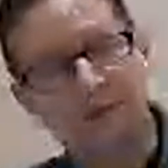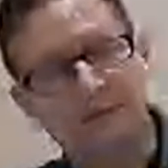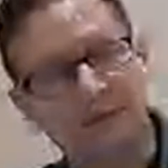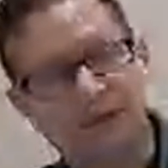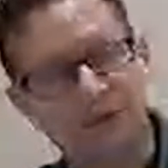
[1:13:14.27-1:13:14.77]

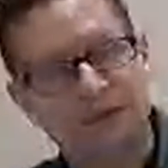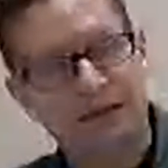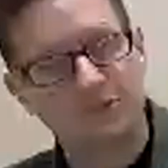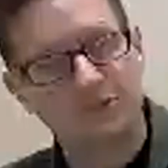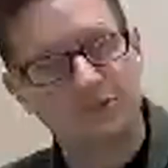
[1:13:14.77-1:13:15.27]
Victory
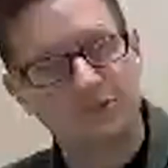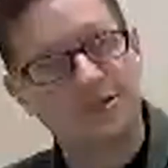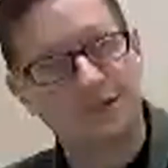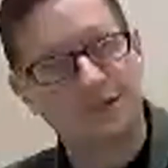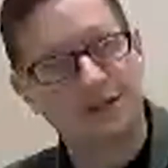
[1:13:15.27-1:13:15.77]
Terrace Community
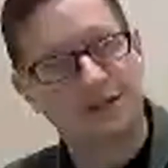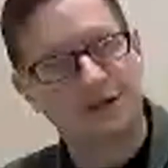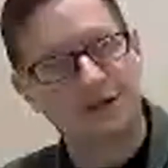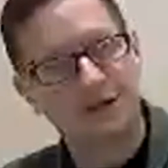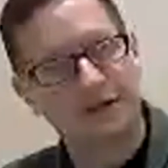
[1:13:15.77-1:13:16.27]
Center
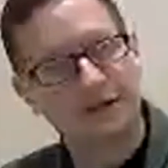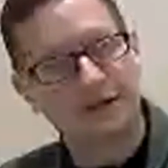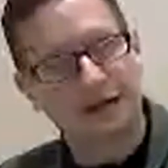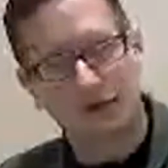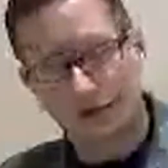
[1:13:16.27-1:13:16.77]
here. They are